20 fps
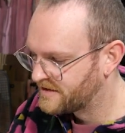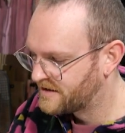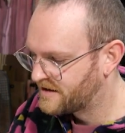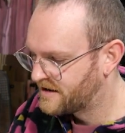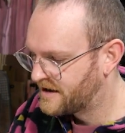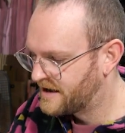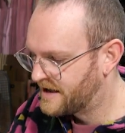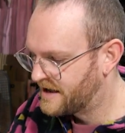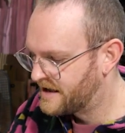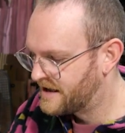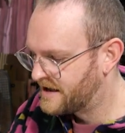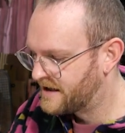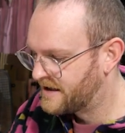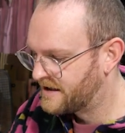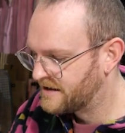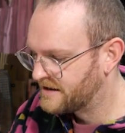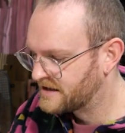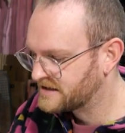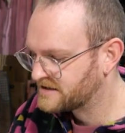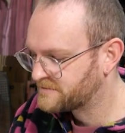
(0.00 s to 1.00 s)

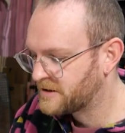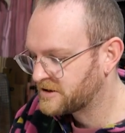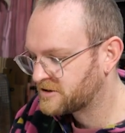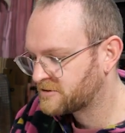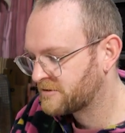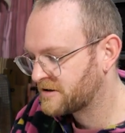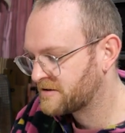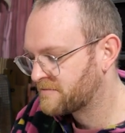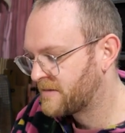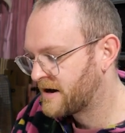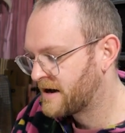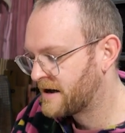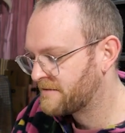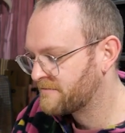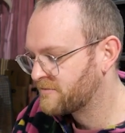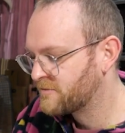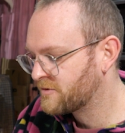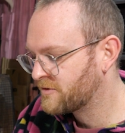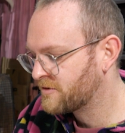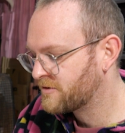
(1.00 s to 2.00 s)
Especially with my
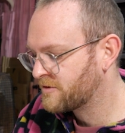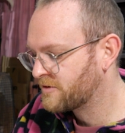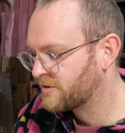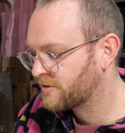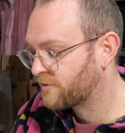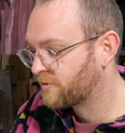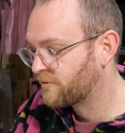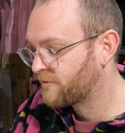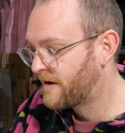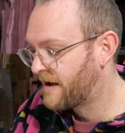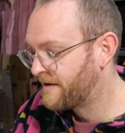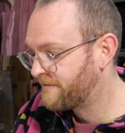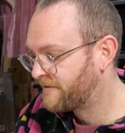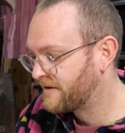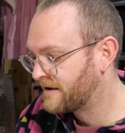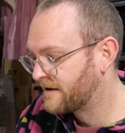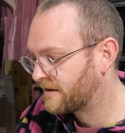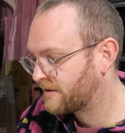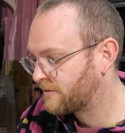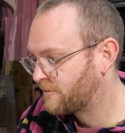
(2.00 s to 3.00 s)
more
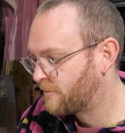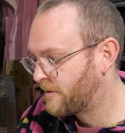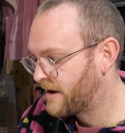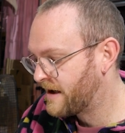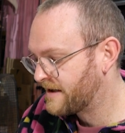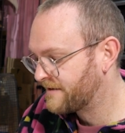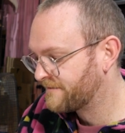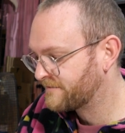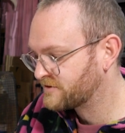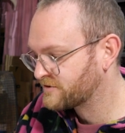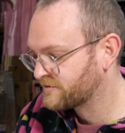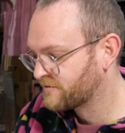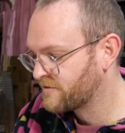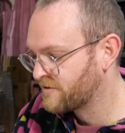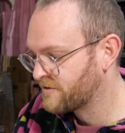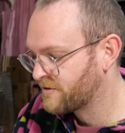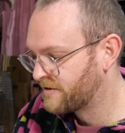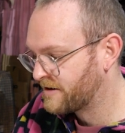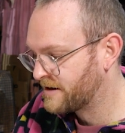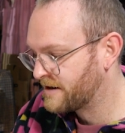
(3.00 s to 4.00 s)
graphic way of
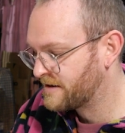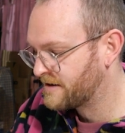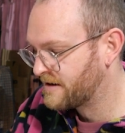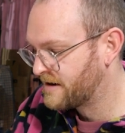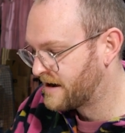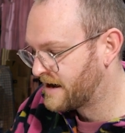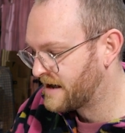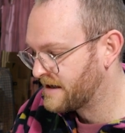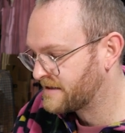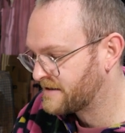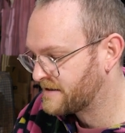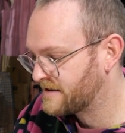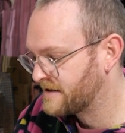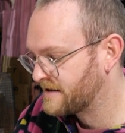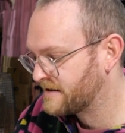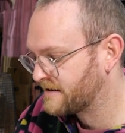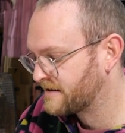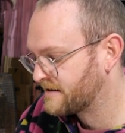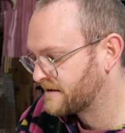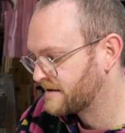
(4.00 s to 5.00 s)
drawing, I
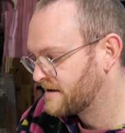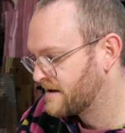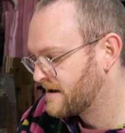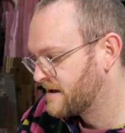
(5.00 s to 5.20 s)
think